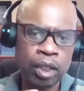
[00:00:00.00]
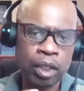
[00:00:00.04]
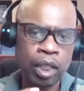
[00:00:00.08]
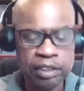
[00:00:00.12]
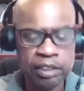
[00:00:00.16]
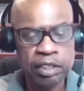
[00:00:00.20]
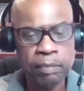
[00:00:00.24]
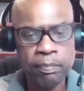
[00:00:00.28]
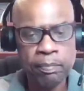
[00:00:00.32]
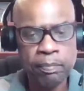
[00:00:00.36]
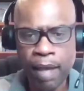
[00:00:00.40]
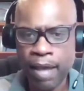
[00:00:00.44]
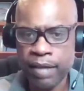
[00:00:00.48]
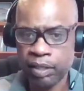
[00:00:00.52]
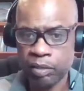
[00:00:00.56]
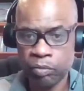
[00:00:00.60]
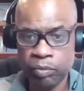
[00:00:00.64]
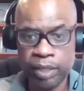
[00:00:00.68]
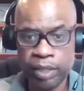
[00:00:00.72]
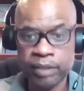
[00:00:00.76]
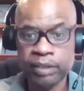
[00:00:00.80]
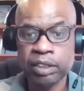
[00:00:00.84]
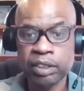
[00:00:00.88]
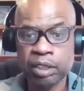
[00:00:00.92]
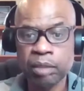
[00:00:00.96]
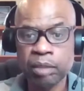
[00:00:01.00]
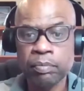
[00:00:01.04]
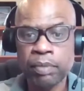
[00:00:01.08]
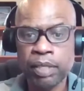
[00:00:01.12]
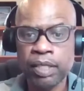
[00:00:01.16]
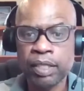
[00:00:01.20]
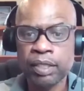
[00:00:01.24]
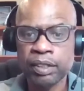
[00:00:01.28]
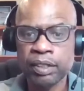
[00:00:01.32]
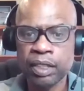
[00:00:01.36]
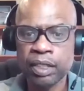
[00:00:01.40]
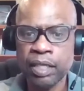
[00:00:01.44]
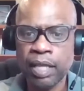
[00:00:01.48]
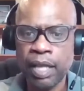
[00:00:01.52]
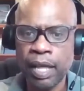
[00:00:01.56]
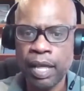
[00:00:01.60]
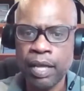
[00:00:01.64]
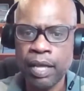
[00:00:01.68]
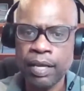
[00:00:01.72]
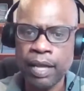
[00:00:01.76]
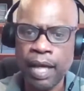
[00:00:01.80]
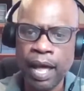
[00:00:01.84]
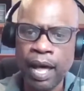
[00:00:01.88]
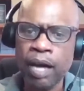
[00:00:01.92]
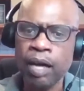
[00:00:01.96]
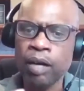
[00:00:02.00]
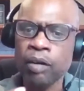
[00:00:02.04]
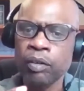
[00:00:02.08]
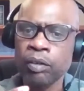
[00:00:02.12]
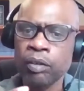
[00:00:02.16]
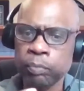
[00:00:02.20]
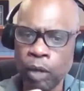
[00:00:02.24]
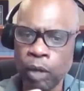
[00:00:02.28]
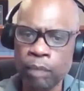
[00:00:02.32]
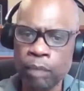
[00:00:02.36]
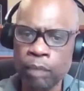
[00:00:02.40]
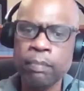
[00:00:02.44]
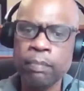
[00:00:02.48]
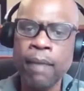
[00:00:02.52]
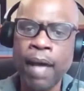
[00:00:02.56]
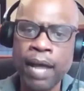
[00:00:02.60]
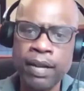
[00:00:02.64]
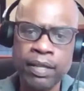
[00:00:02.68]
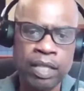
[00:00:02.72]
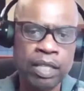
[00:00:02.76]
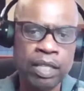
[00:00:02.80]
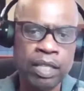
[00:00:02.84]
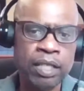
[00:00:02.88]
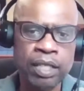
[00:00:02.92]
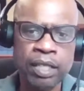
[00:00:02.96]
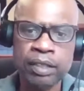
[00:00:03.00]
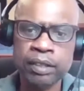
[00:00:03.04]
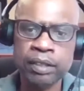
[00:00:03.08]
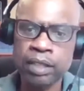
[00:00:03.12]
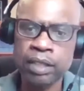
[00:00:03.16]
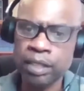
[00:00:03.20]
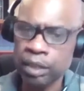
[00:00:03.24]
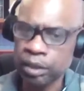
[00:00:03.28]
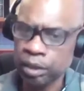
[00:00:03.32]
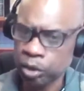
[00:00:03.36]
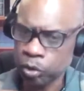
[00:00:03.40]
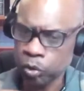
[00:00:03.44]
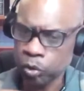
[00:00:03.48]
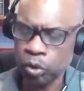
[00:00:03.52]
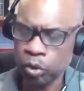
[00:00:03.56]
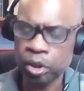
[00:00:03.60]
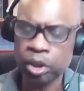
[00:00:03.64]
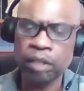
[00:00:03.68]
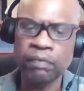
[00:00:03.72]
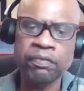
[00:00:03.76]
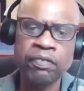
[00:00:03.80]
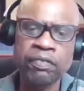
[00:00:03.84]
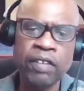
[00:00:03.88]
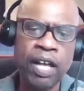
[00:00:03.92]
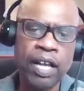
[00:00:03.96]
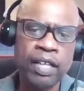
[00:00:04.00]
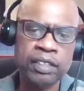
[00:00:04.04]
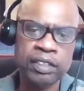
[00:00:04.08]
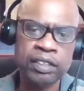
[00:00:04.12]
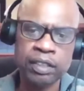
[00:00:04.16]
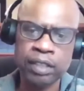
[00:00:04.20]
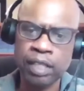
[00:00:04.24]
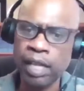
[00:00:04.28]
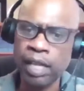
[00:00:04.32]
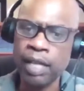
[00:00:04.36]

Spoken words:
systematic racism is and how problematic it is and the historical effects.